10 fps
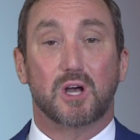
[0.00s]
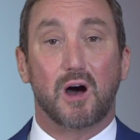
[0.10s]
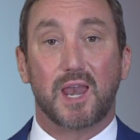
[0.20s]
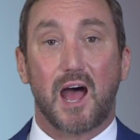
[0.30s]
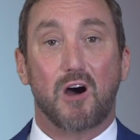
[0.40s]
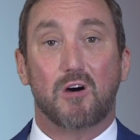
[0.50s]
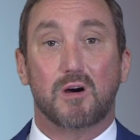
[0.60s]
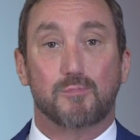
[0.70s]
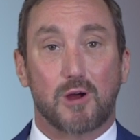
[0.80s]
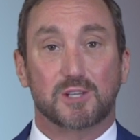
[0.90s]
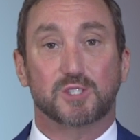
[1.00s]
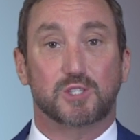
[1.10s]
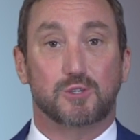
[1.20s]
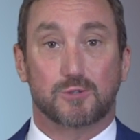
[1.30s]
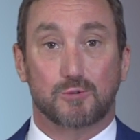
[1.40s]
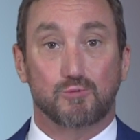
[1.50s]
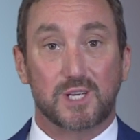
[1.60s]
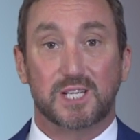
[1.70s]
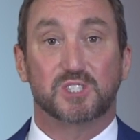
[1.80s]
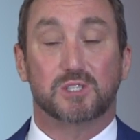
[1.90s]
on how a prosecutor
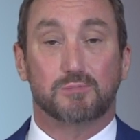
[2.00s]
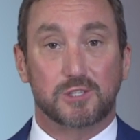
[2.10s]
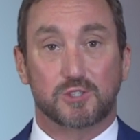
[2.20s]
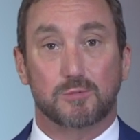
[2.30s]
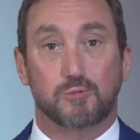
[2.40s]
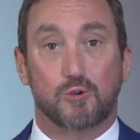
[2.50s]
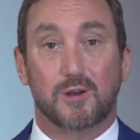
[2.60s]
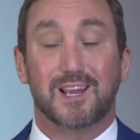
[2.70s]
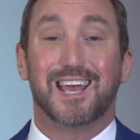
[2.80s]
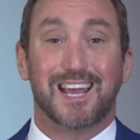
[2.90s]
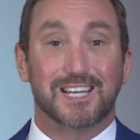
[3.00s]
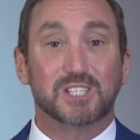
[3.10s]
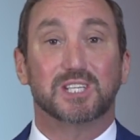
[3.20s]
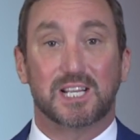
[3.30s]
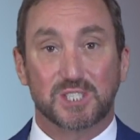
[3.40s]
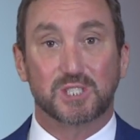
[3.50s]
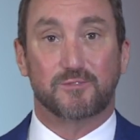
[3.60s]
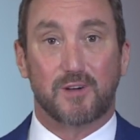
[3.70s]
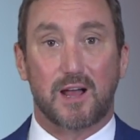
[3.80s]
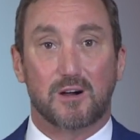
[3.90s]
reads the police report and decides to
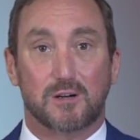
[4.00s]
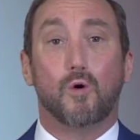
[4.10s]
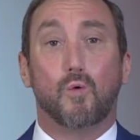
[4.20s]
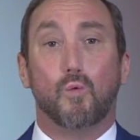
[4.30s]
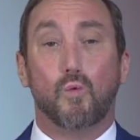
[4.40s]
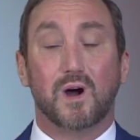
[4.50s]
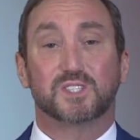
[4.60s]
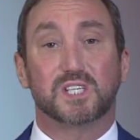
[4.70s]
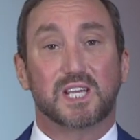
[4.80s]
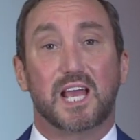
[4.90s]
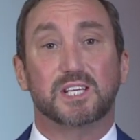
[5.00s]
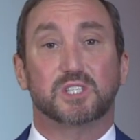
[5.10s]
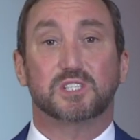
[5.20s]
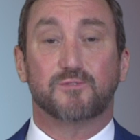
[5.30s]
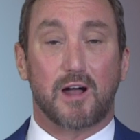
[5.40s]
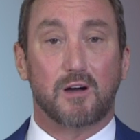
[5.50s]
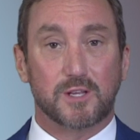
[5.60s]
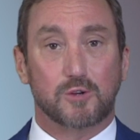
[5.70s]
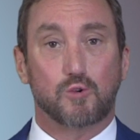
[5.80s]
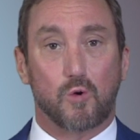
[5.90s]
file. Once a case is filed
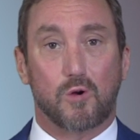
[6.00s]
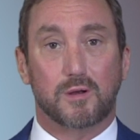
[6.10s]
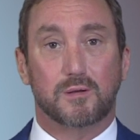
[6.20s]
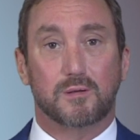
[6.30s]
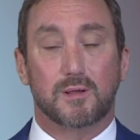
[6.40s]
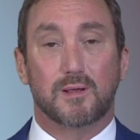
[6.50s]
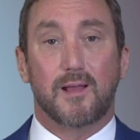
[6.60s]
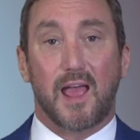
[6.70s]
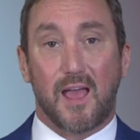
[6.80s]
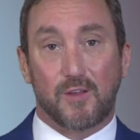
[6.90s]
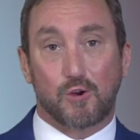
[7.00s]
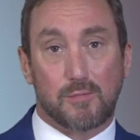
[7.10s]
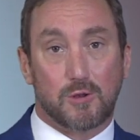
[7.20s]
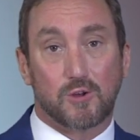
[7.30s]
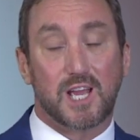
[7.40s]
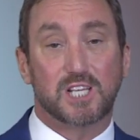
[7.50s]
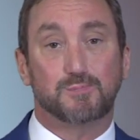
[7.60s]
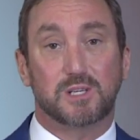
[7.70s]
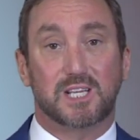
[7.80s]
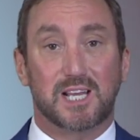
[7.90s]
in court and the criminal case
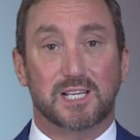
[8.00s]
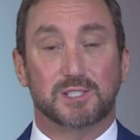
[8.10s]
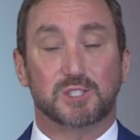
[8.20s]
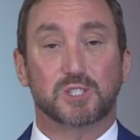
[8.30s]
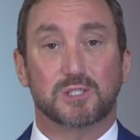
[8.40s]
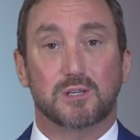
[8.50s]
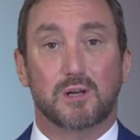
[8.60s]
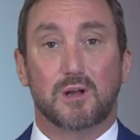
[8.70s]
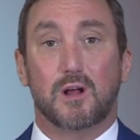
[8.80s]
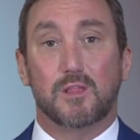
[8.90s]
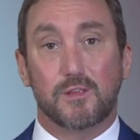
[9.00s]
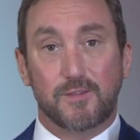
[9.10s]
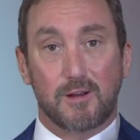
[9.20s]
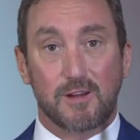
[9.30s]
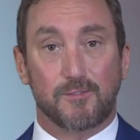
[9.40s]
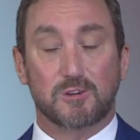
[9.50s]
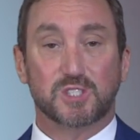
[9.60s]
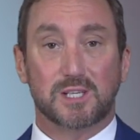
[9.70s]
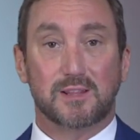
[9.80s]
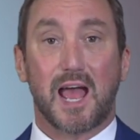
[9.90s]
begins, the very first
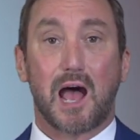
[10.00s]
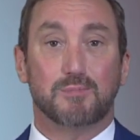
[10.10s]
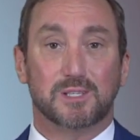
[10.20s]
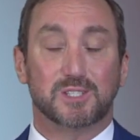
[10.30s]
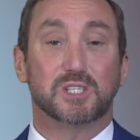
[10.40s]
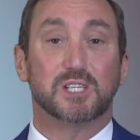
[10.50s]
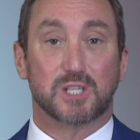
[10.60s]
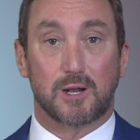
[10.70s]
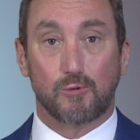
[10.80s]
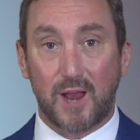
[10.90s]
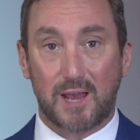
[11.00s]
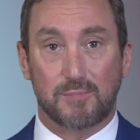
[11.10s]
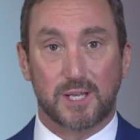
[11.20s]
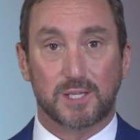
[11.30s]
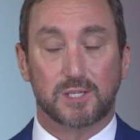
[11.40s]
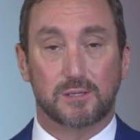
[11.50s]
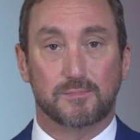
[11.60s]
thing that happens is an arraignment.